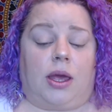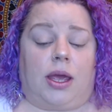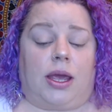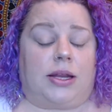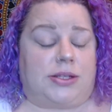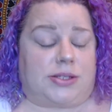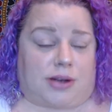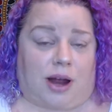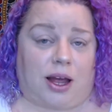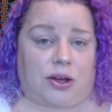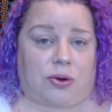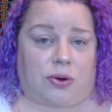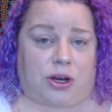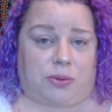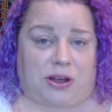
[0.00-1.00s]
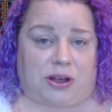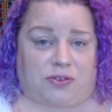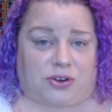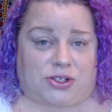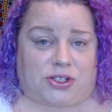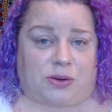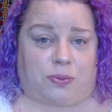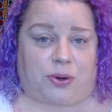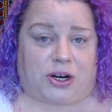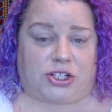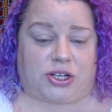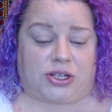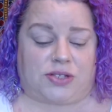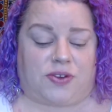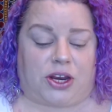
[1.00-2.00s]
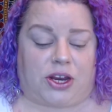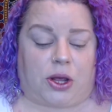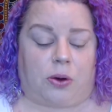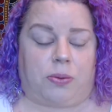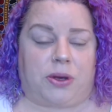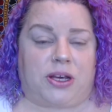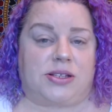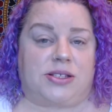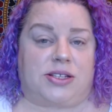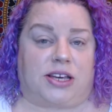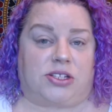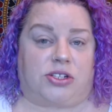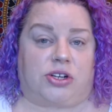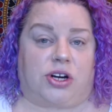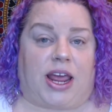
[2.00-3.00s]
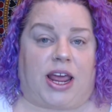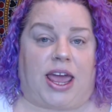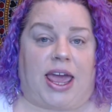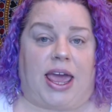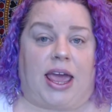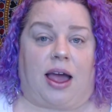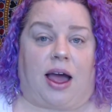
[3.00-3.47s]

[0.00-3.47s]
It is not going to be a first impressions video because yesterday